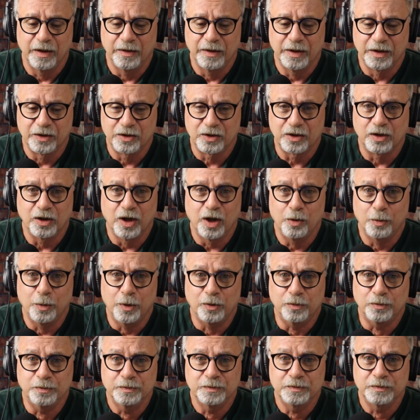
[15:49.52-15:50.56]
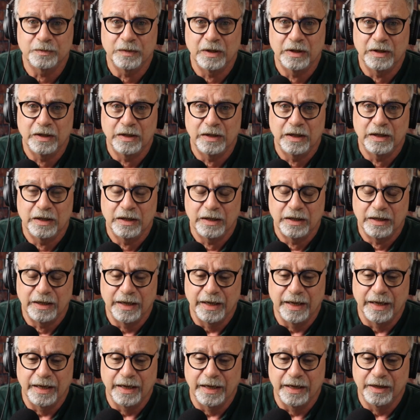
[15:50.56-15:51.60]
that's global.
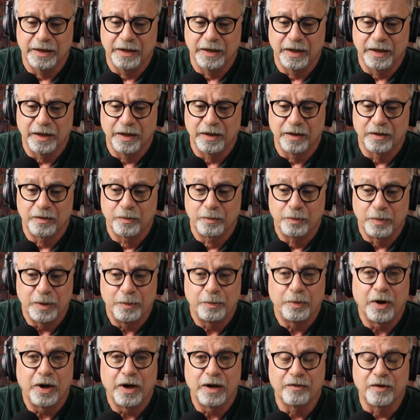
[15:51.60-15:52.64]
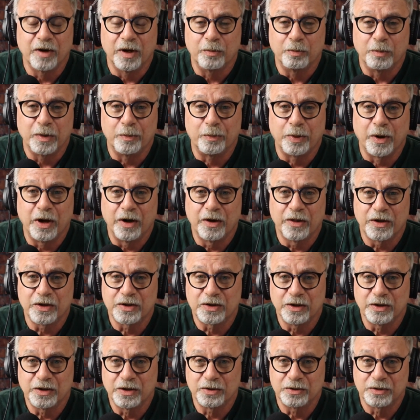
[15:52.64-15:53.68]
And be part of it. Be part of the
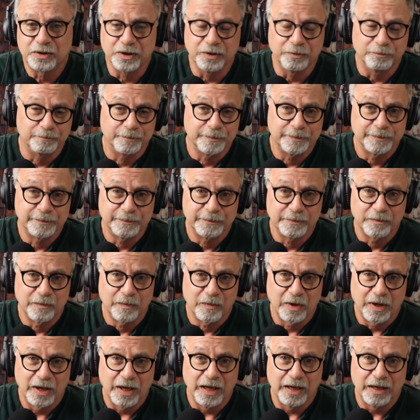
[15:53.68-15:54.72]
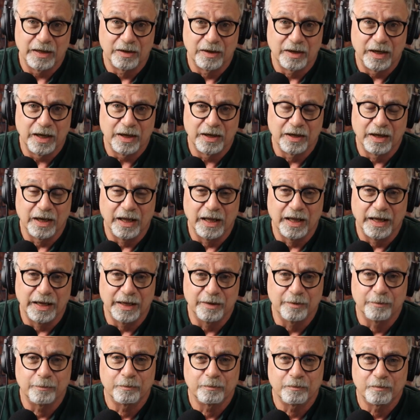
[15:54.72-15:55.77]
solution. Get in
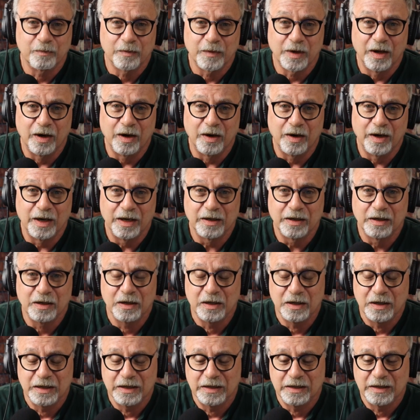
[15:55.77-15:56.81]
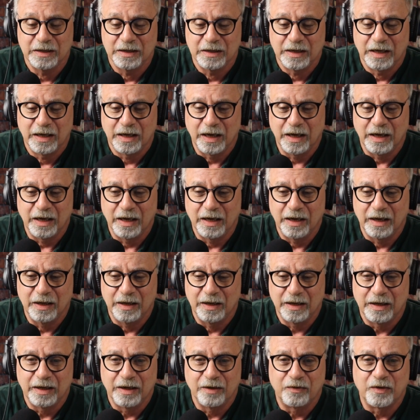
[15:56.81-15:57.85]
line. All right.
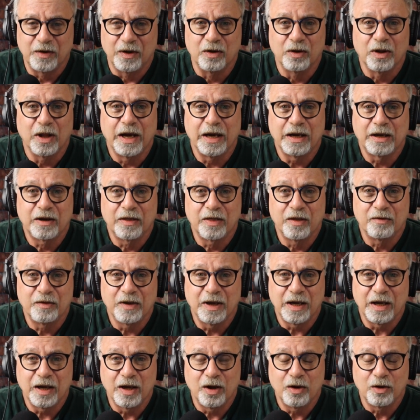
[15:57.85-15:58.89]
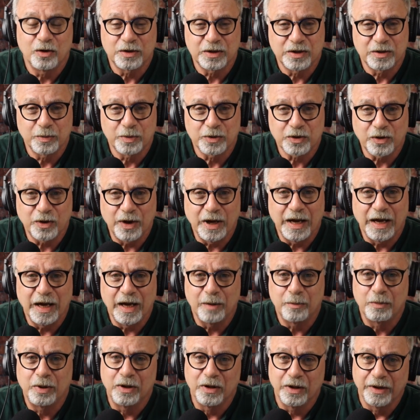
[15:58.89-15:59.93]
If you liked the video,
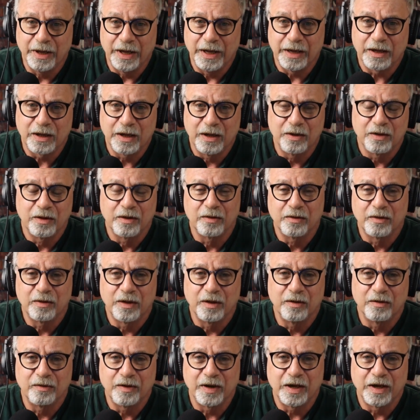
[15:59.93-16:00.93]
subscribe, like the